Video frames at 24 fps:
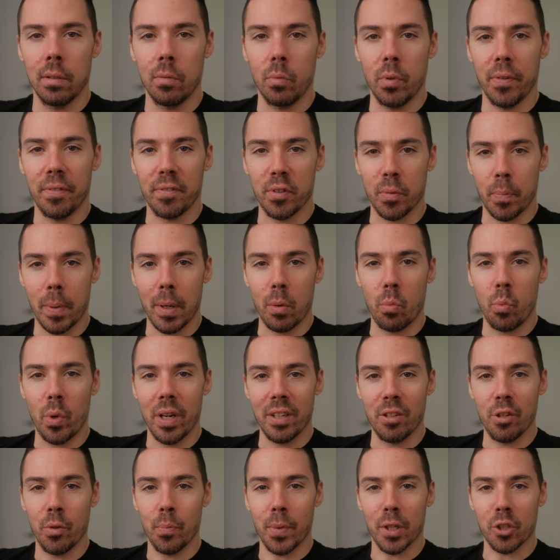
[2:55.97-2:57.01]
We've spent way
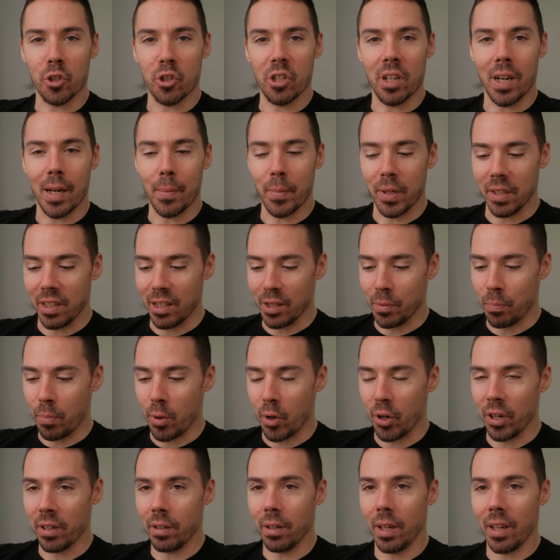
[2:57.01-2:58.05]
too much time on this
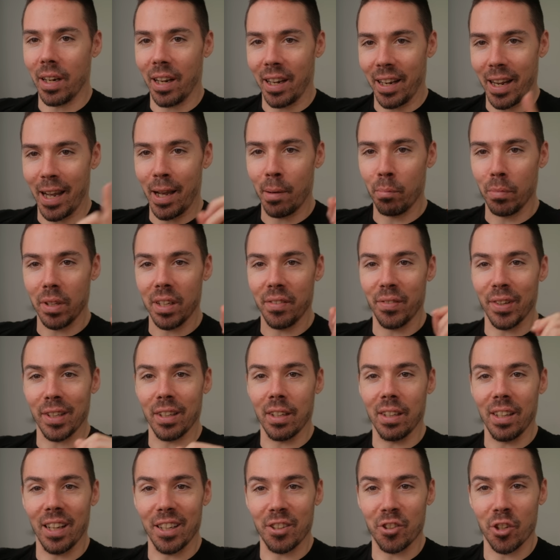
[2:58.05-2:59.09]
point, and I am leaving the
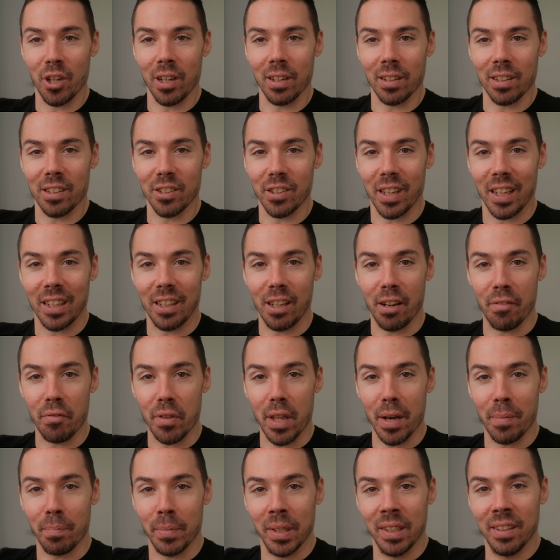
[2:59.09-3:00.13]
lights on because I love
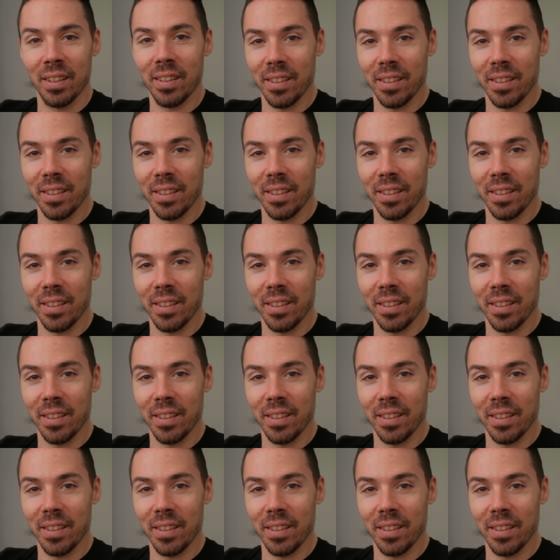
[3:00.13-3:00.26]
them.